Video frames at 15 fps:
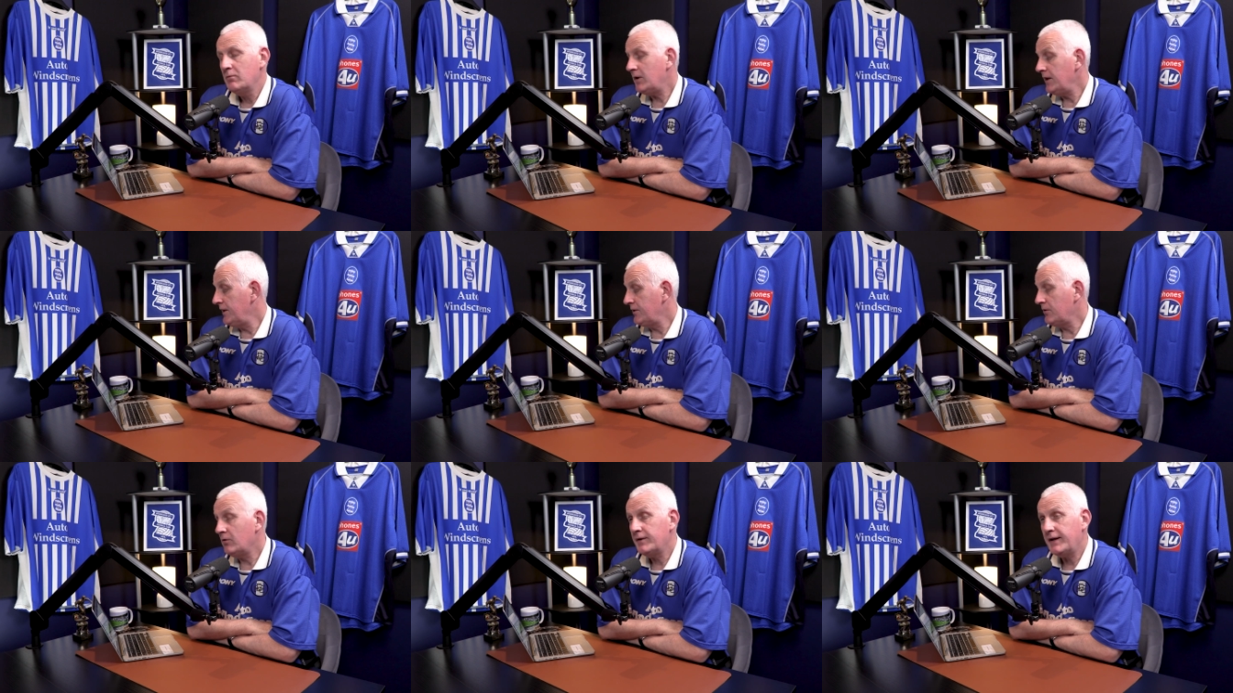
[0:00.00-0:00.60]
Well, he
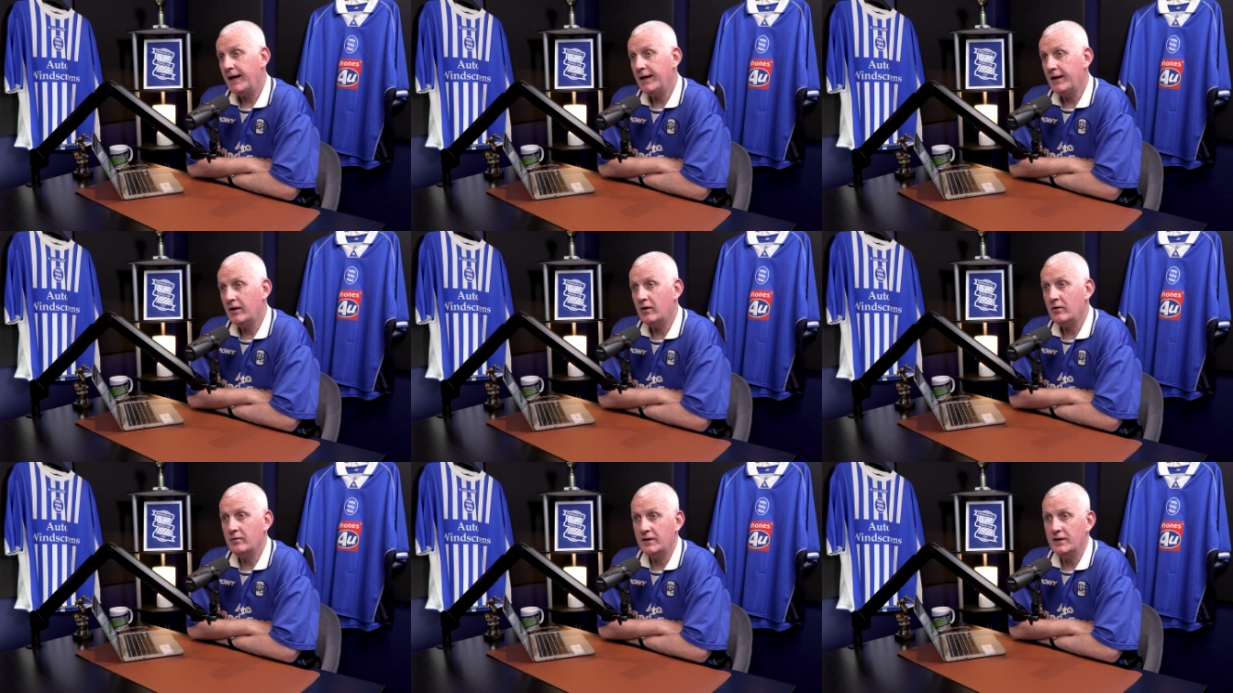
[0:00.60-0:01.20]
scored 8
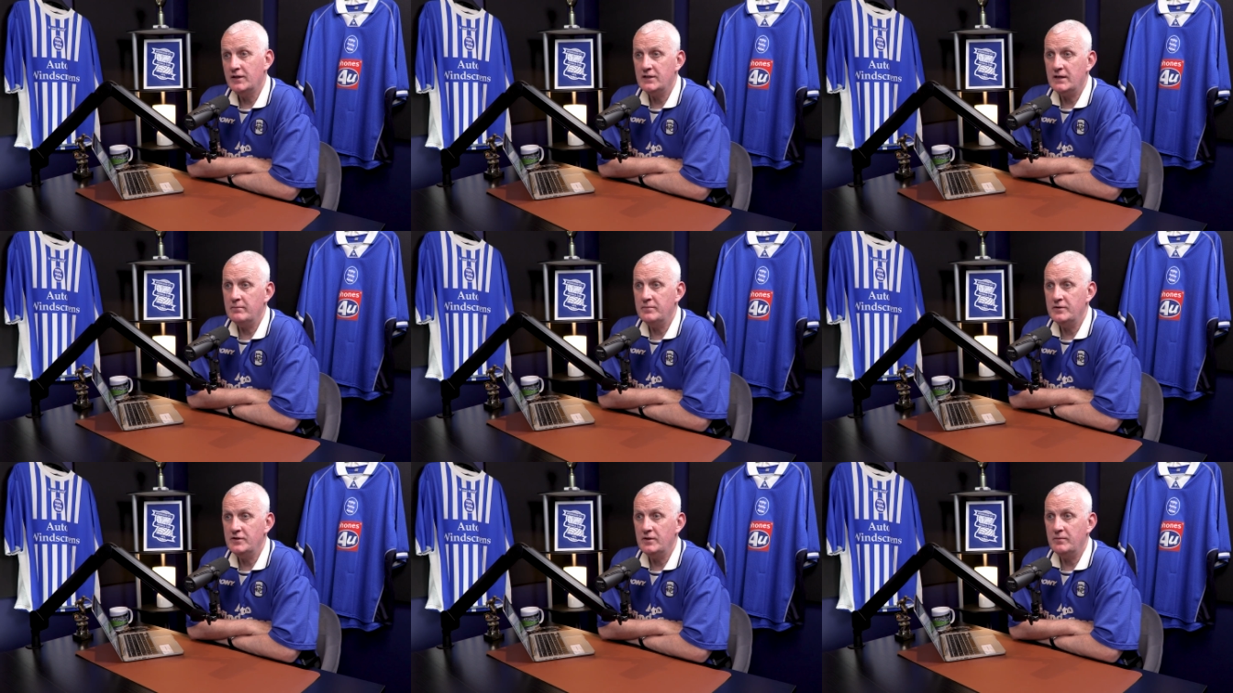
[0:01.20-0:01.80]
goals in a
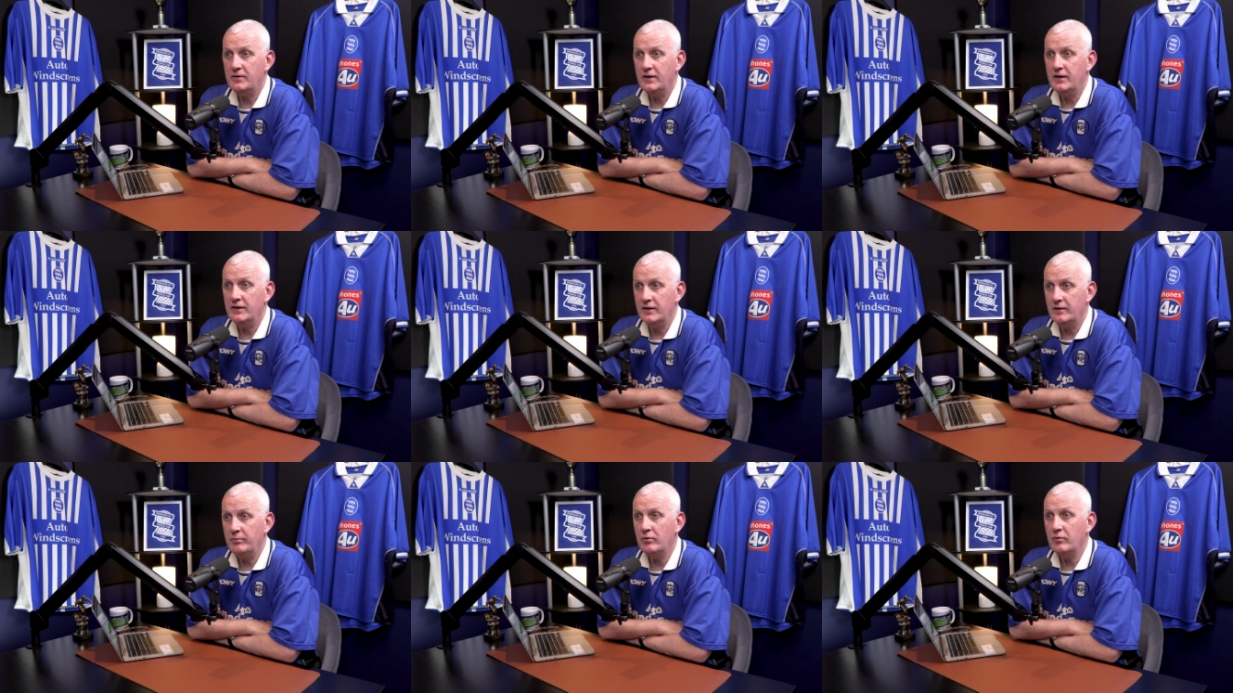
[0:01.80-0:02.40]
Championship
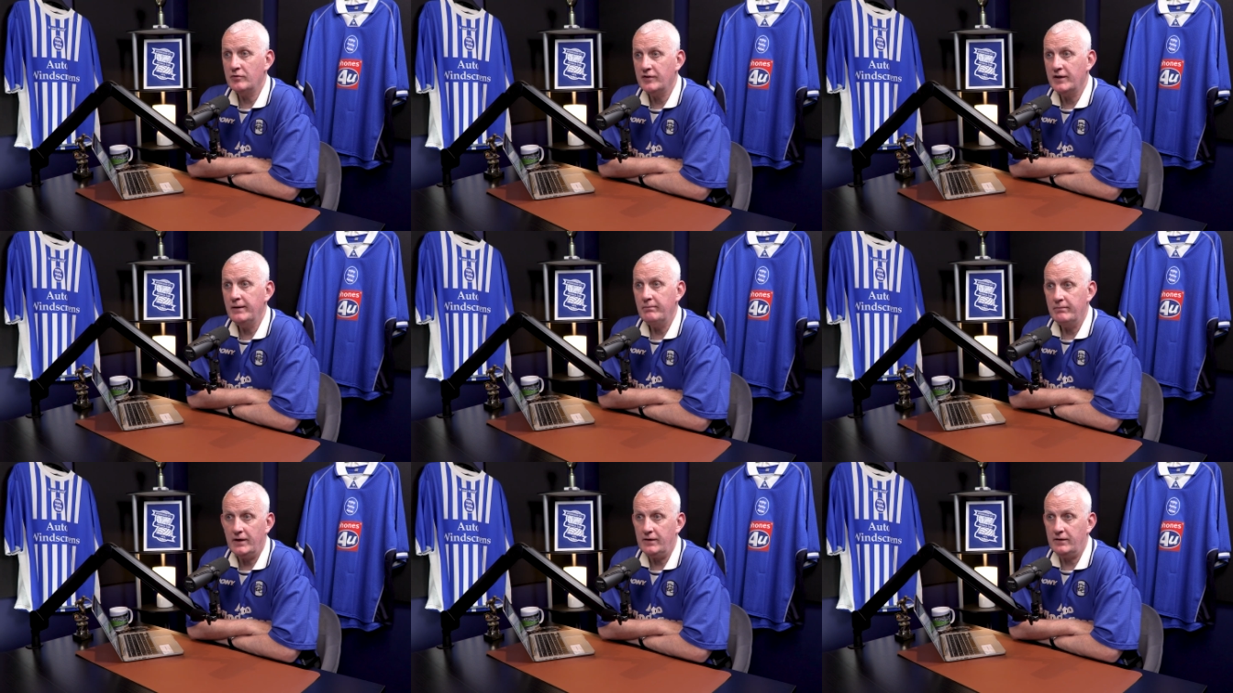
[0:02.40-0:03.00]
season in a poor
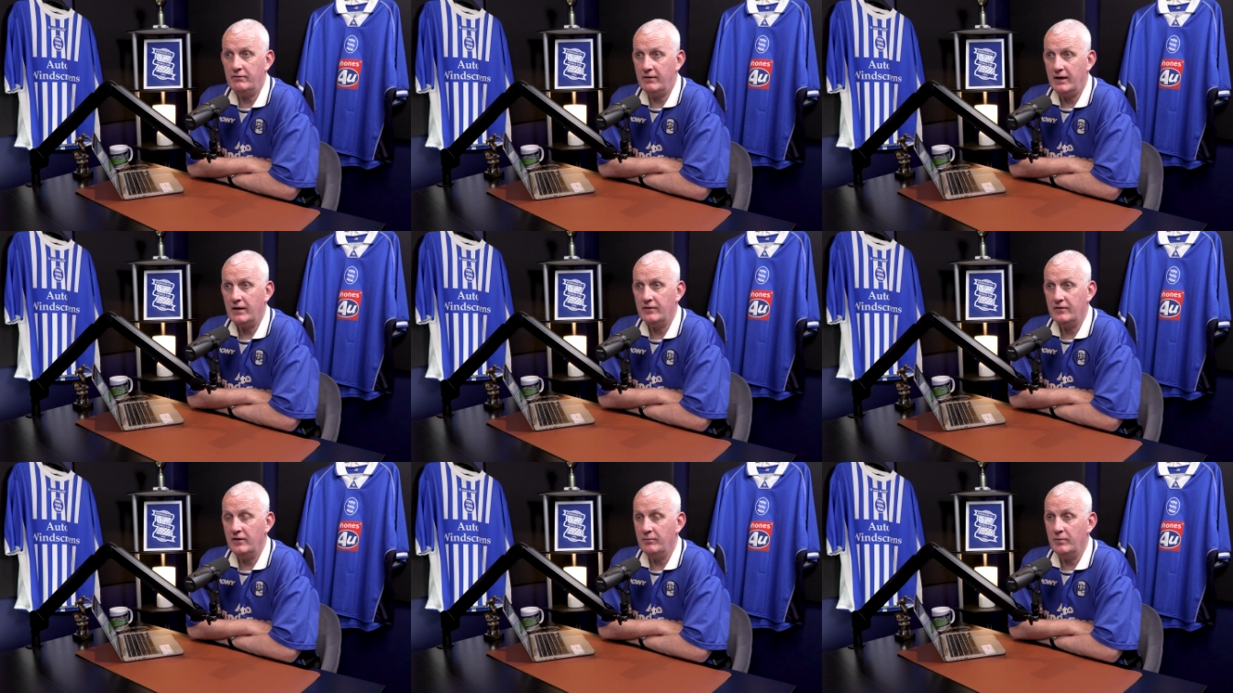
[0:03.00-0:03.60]
team. That's the
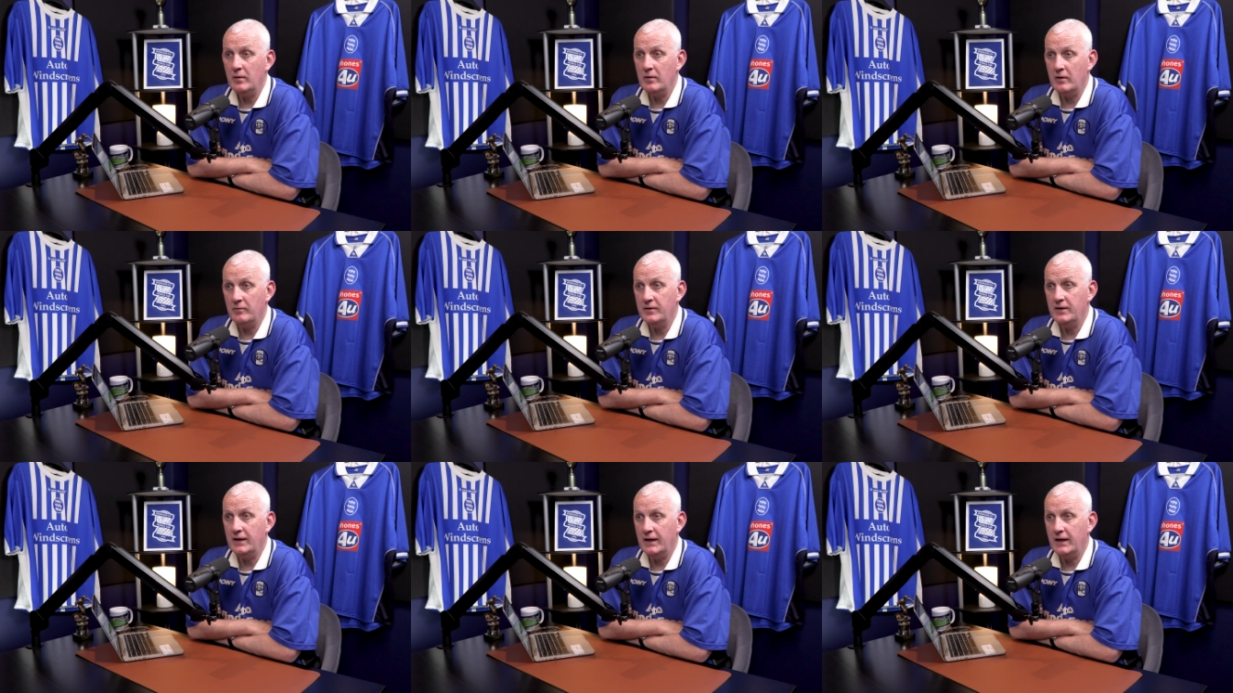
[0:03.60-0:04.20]
reality of Birmingham
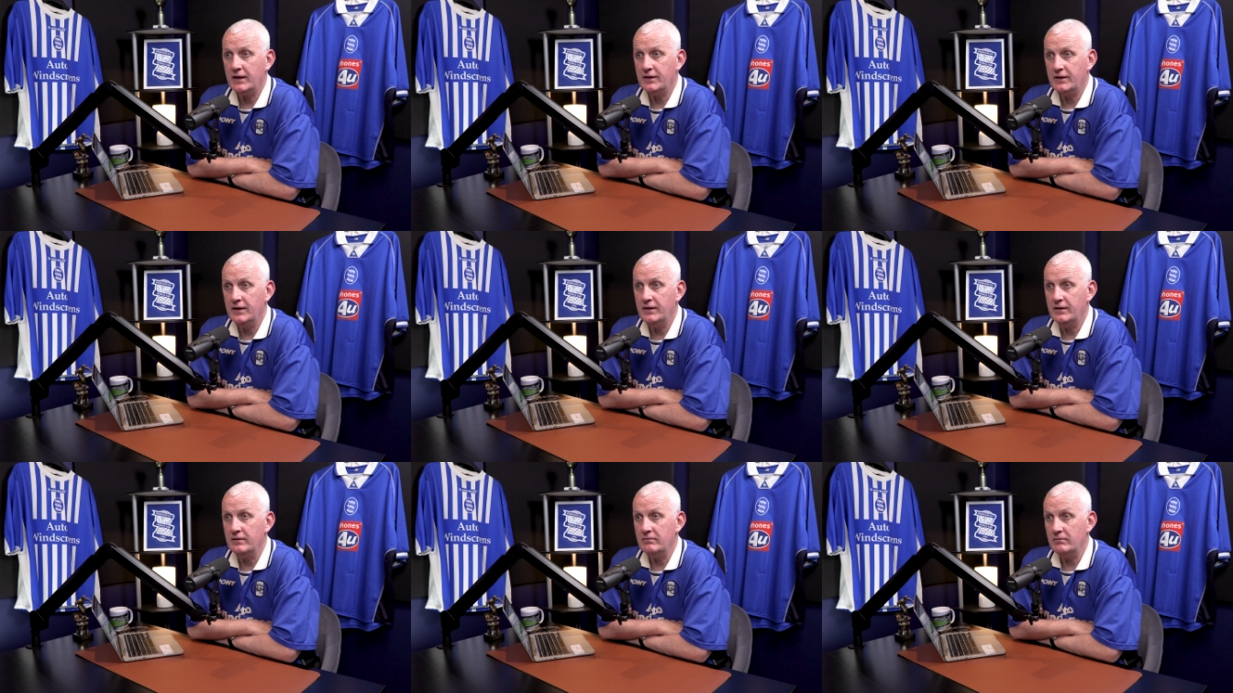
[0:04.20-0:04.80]
City last
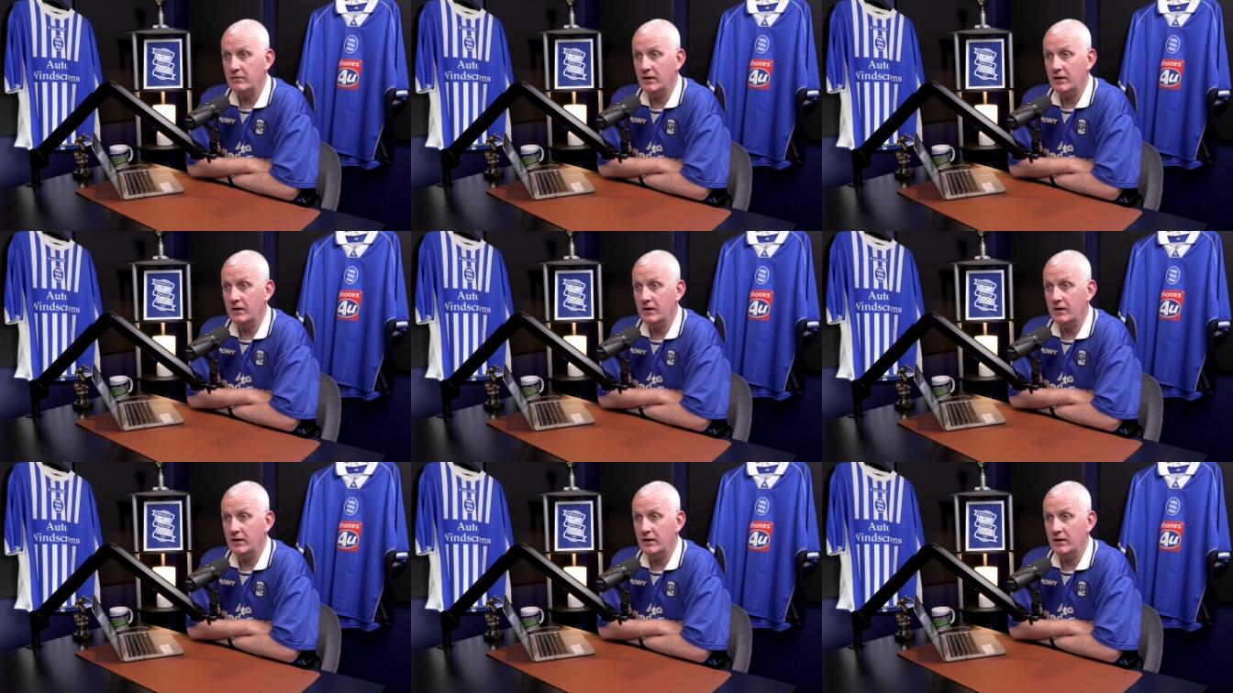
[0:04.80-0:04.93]
season.